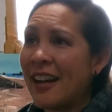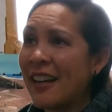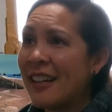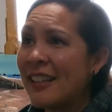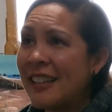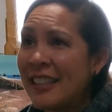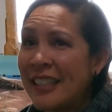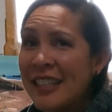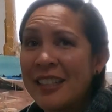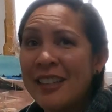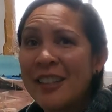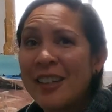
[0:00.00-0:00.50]

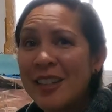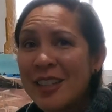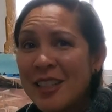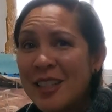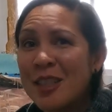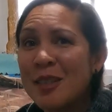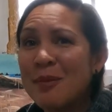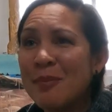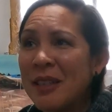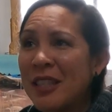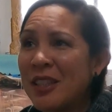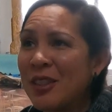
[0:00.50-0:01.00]
highly
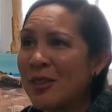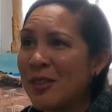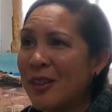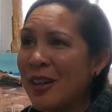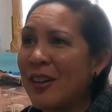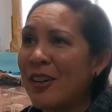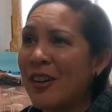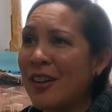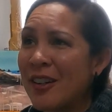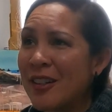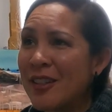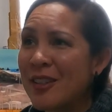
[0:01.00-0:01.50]
encouraged me
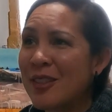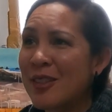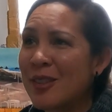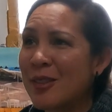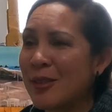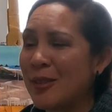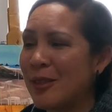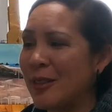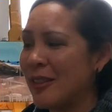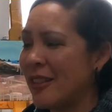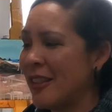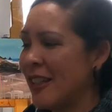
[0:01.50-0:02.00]
throughout art
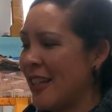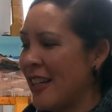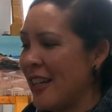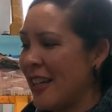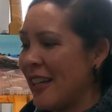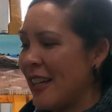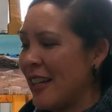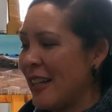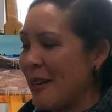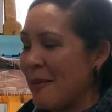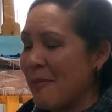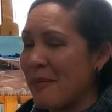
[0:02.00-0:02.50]
school,
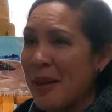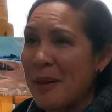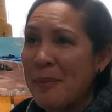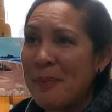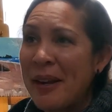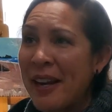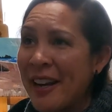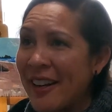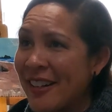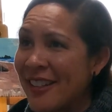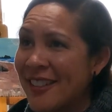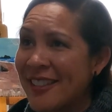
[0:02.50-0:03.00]
my
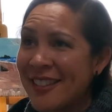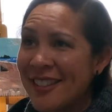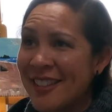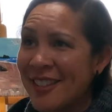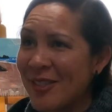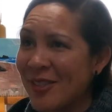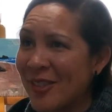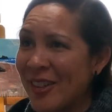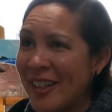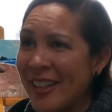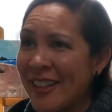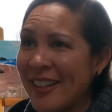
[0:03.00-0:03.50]
parents
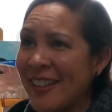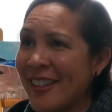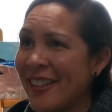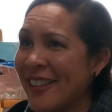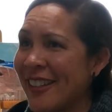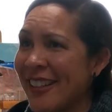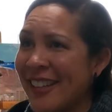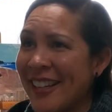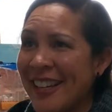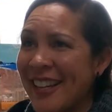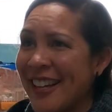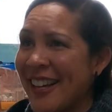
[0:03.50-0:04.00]
as
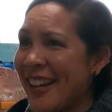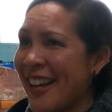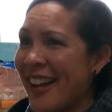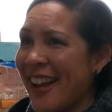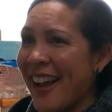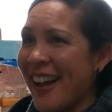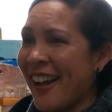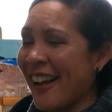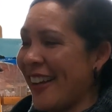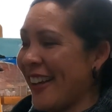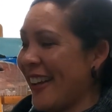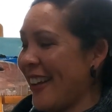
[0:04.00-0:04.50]
well.
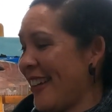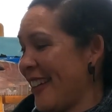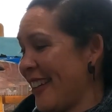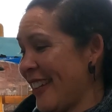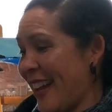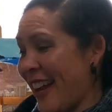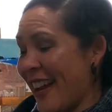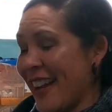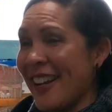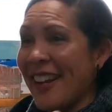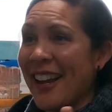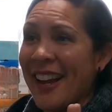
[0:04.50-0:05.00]

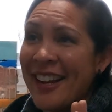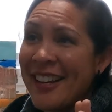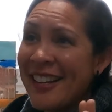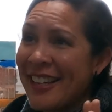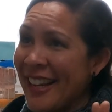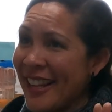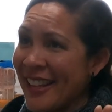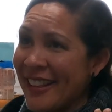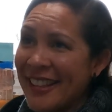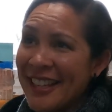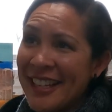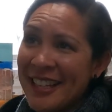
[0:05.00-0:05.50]
I
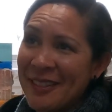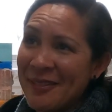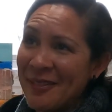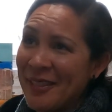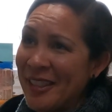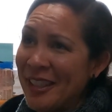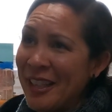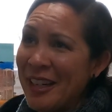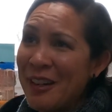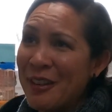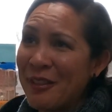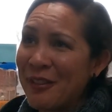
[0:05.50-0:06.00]
can't think of
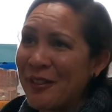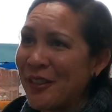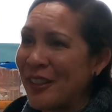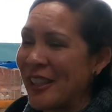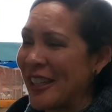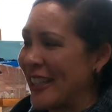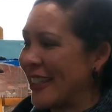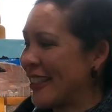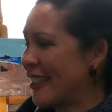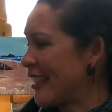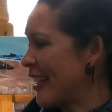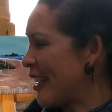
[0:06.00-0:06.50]
enough,
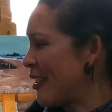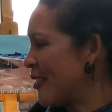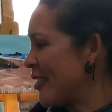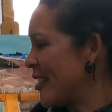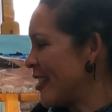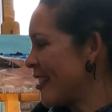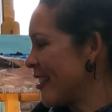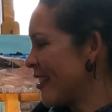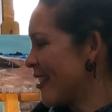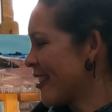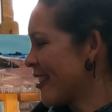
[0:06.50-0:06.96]
like that